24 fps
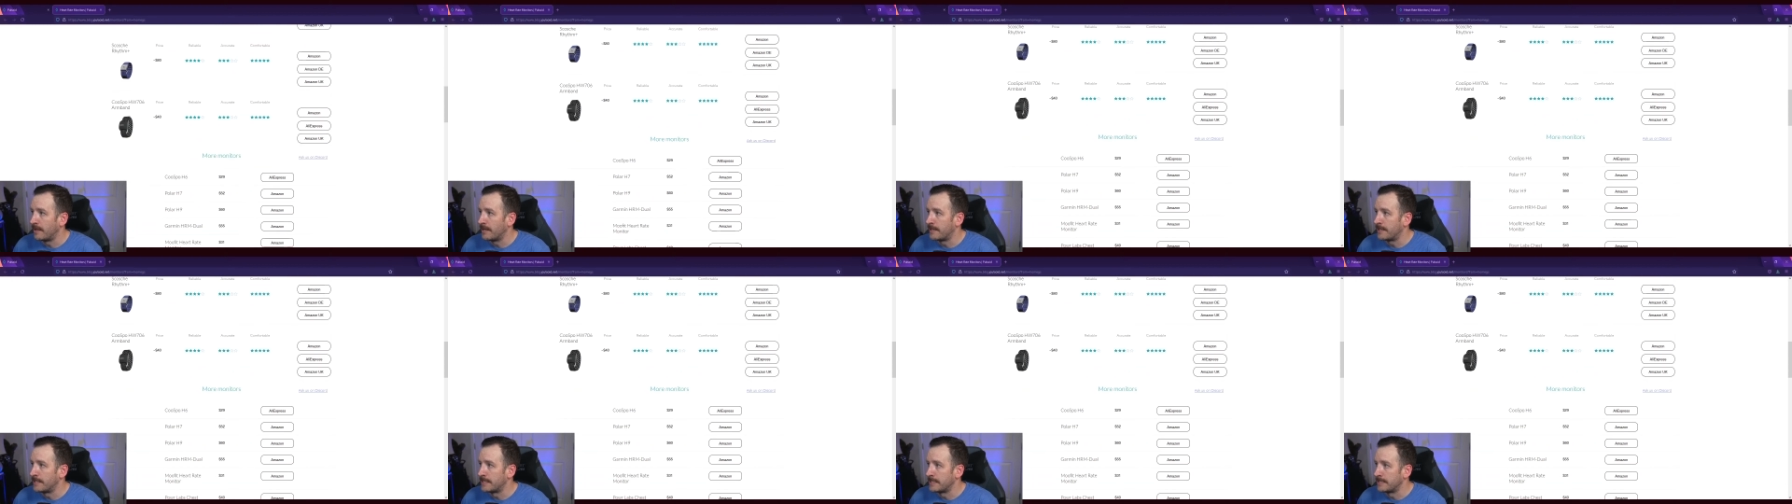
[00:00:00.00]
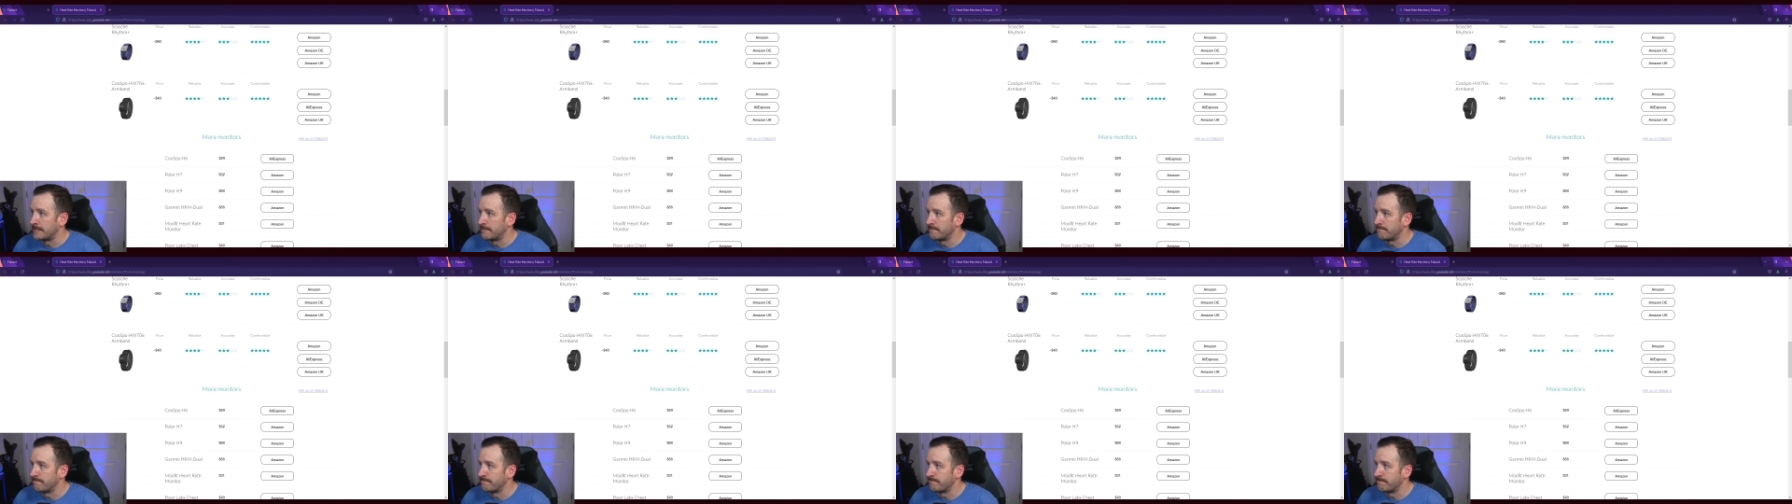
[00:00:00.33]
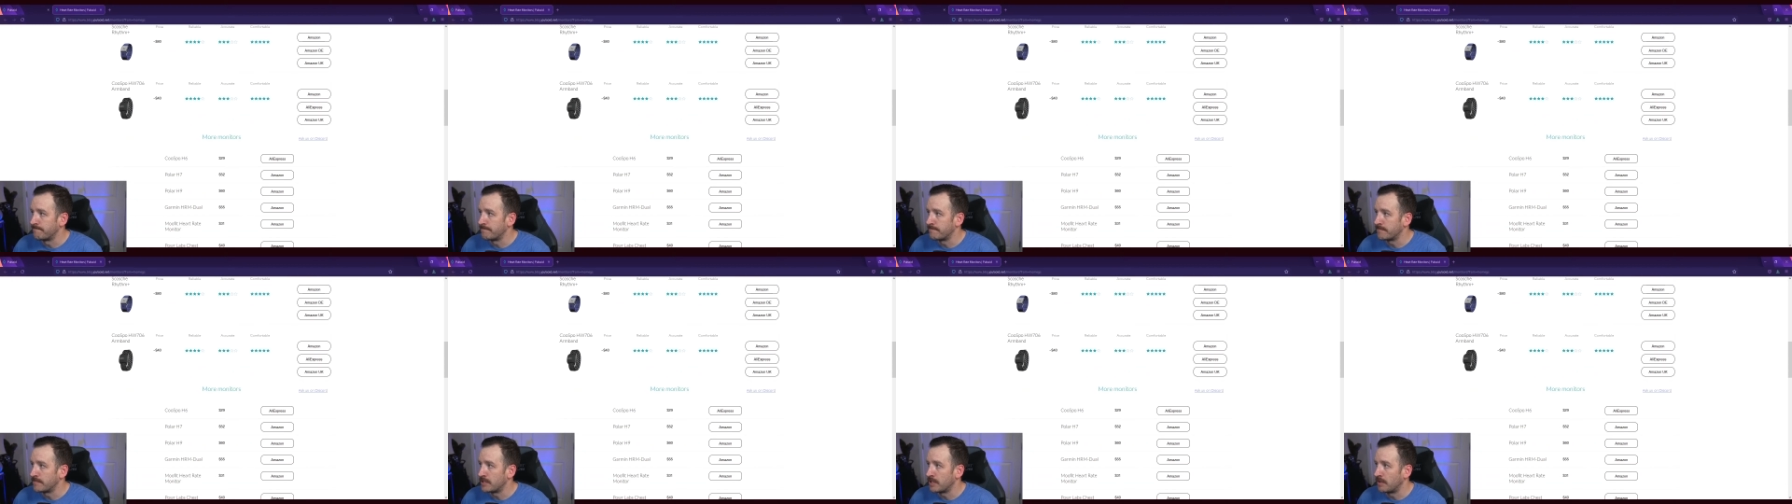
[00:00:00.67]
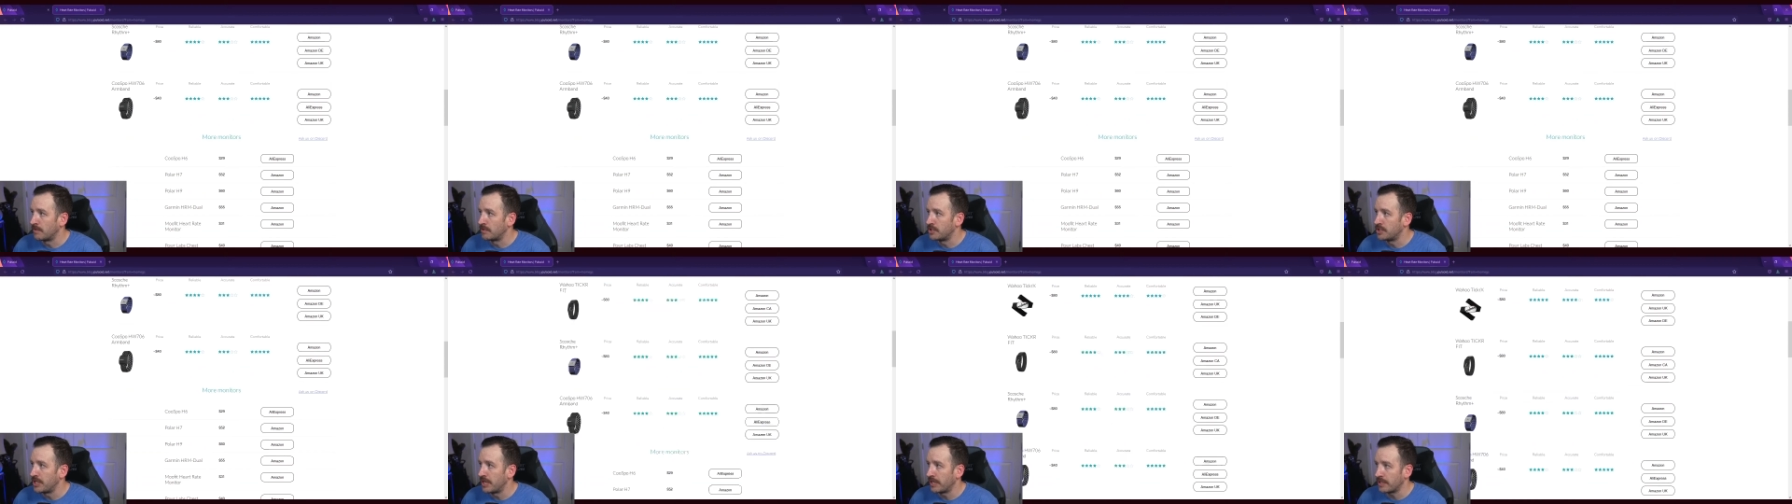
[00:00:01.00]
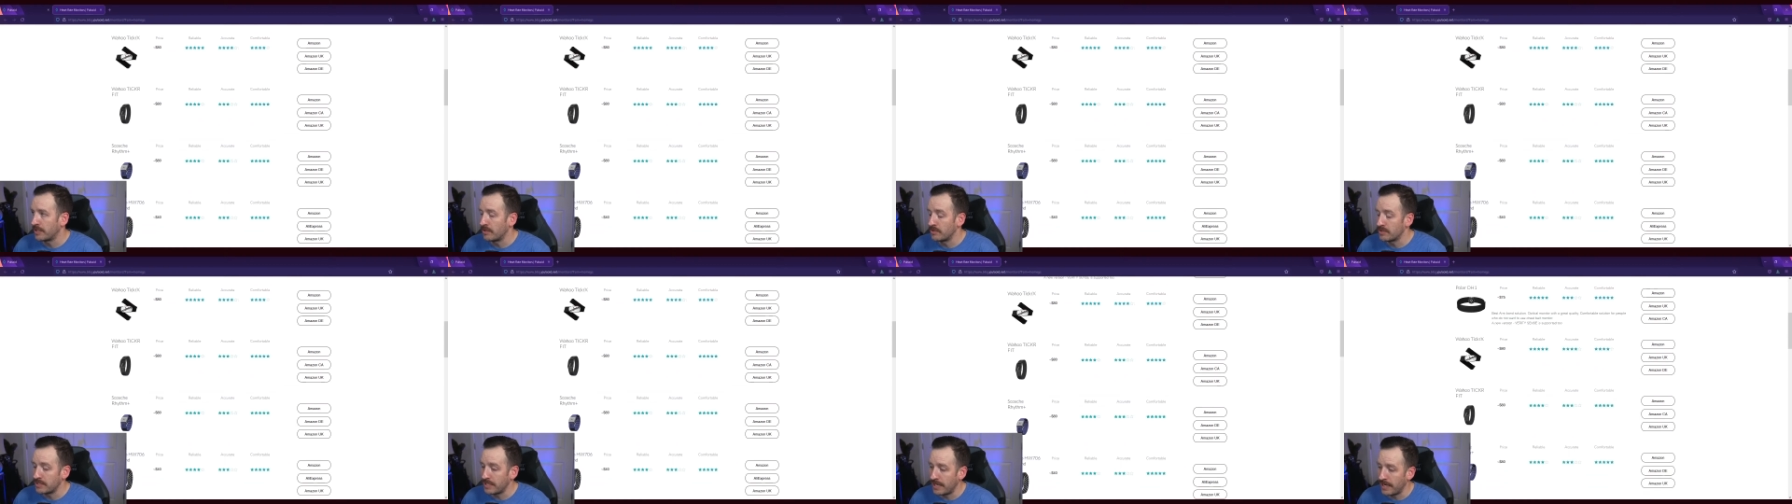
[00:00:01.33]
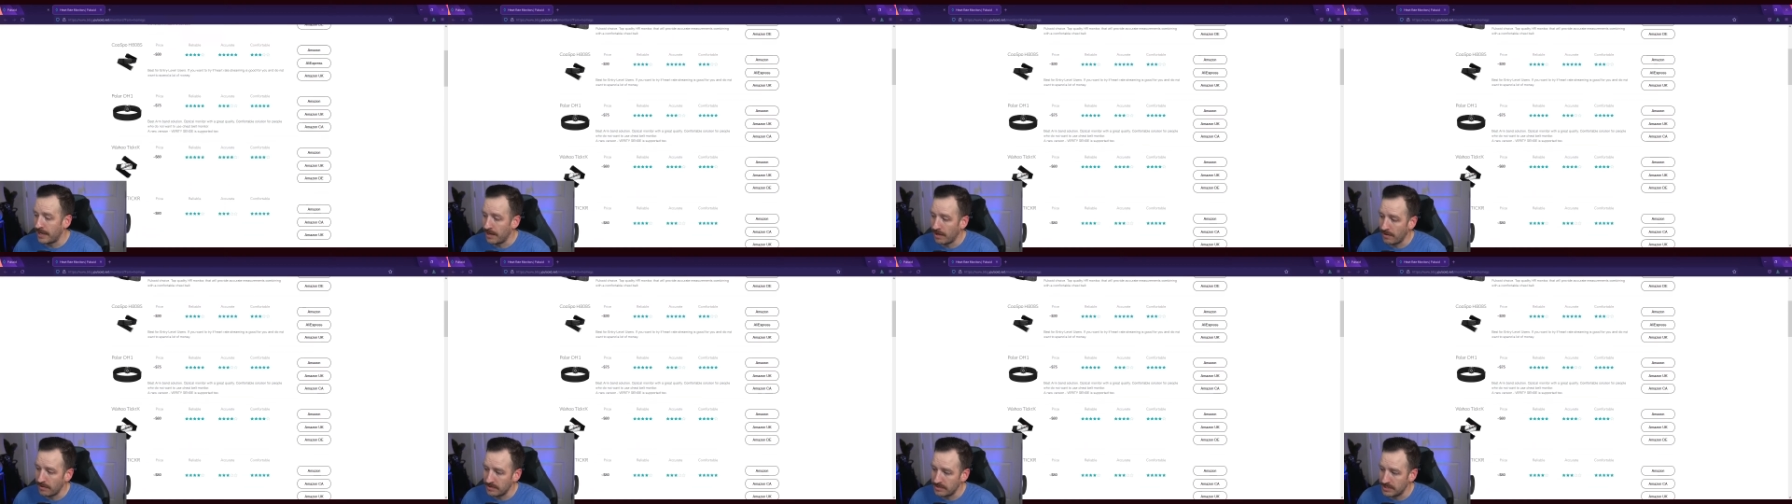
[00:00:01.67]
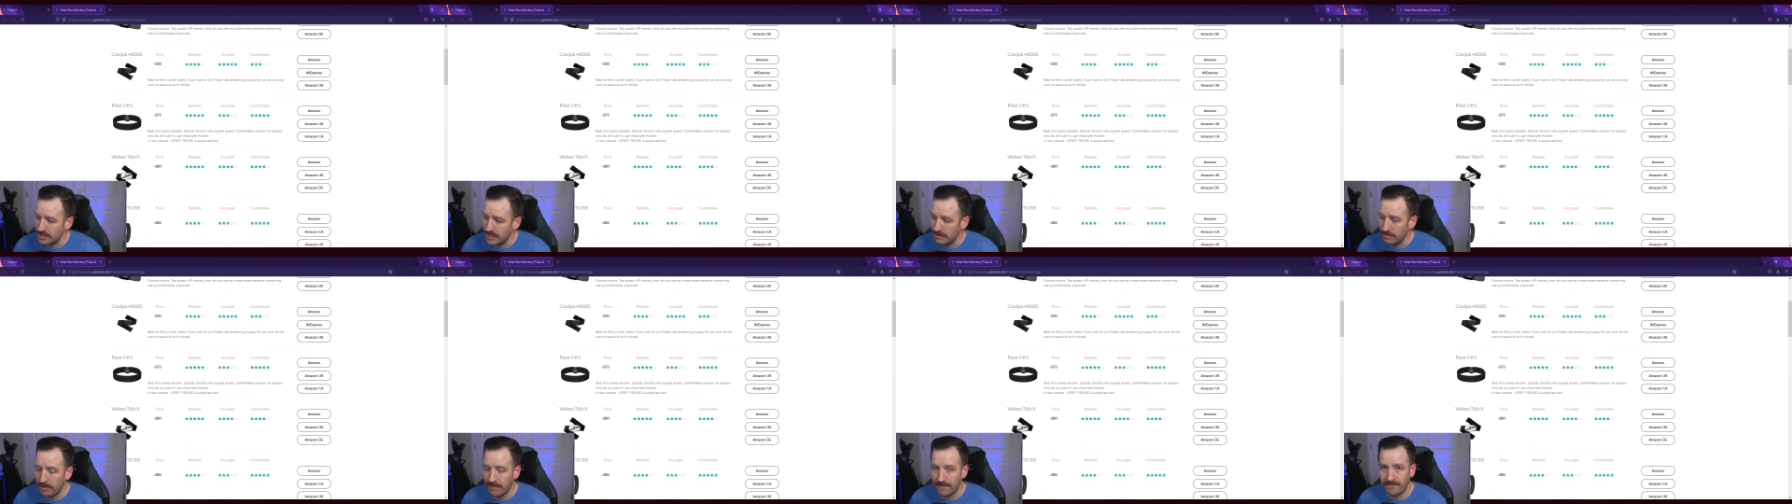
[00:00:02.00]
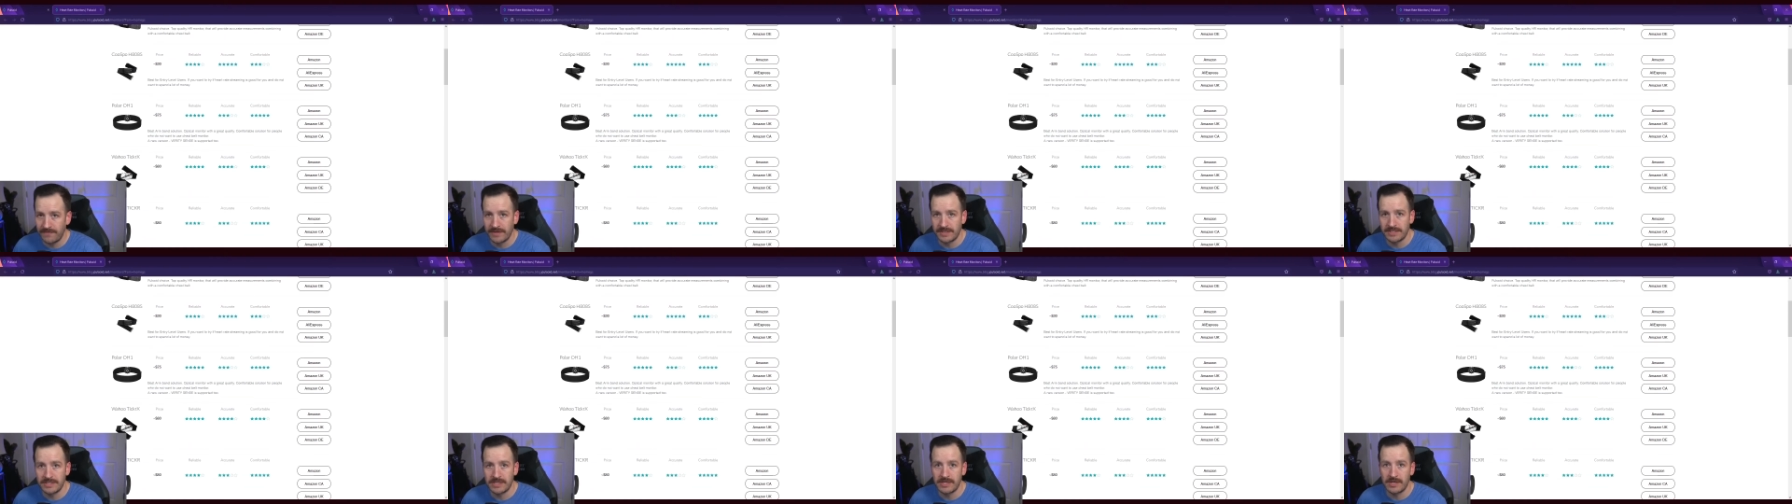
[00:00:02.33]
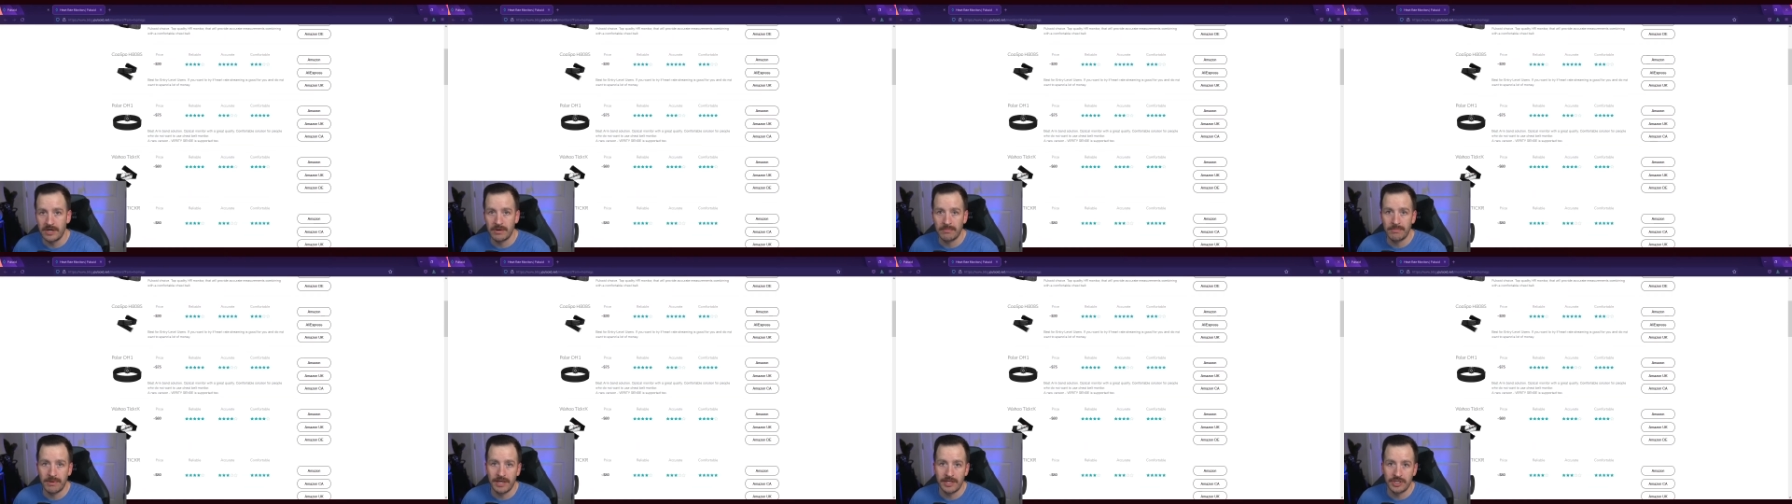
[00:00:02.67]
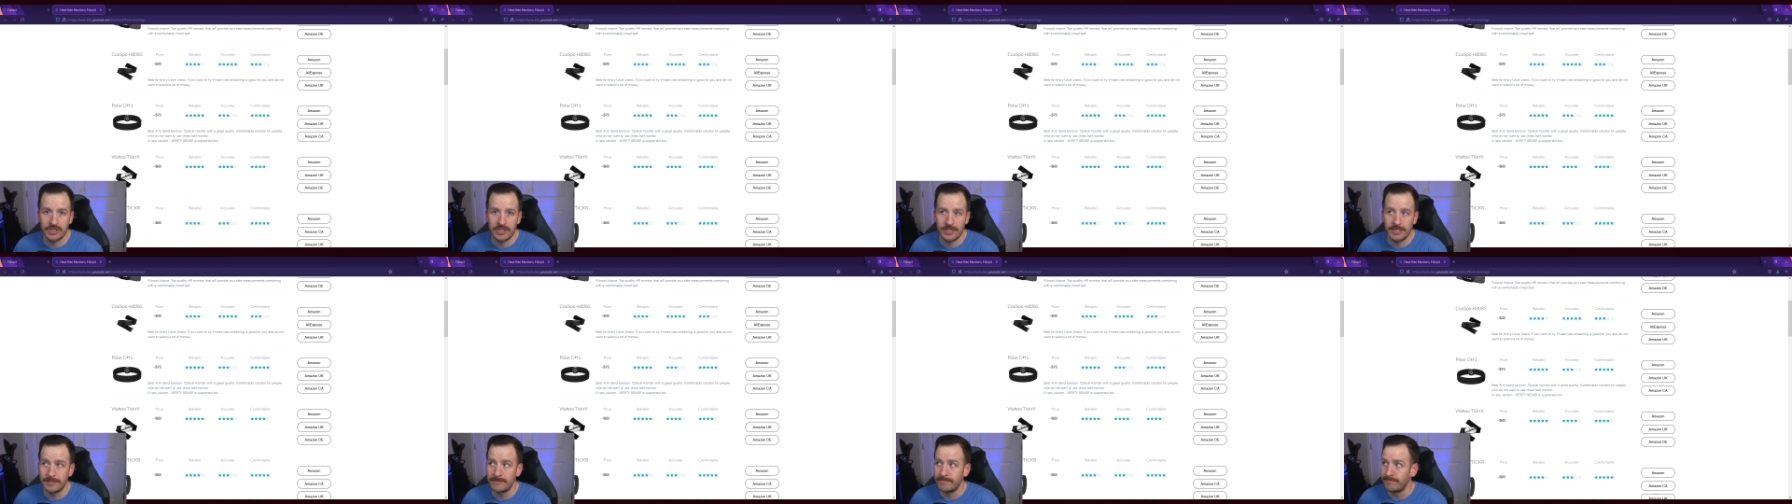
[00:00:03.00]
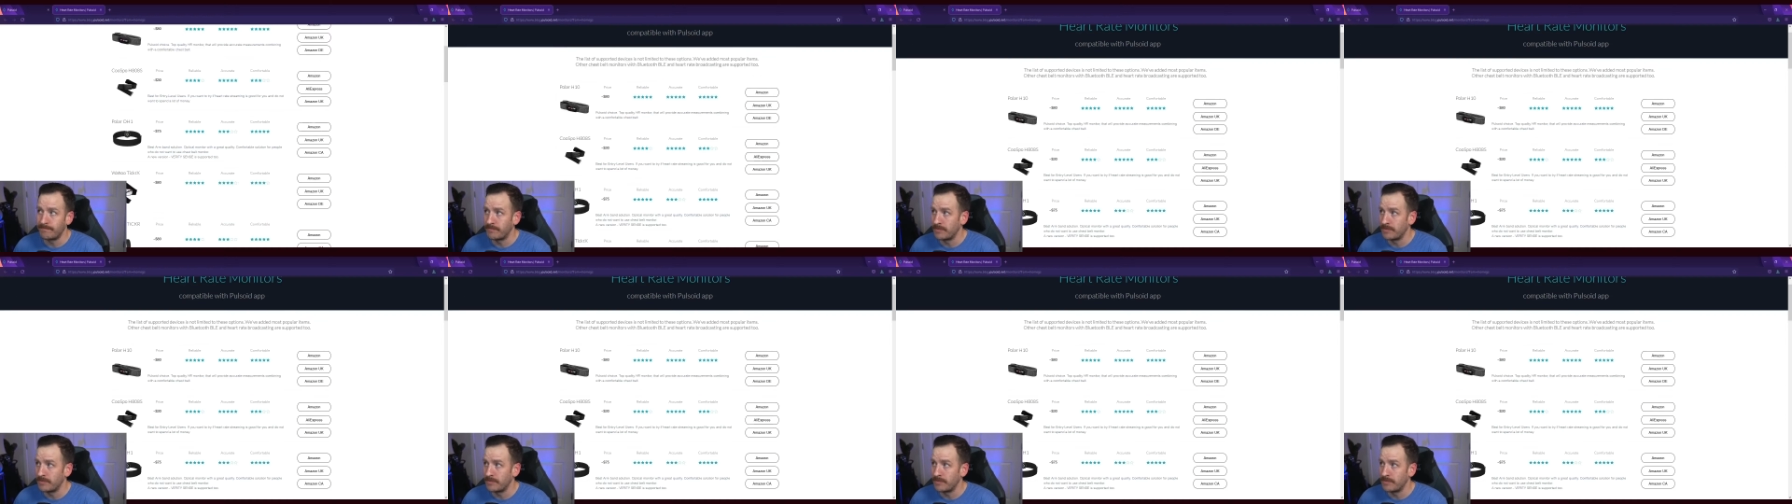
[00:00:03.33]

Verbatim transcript: Um, so check those out. See what fits in your budget.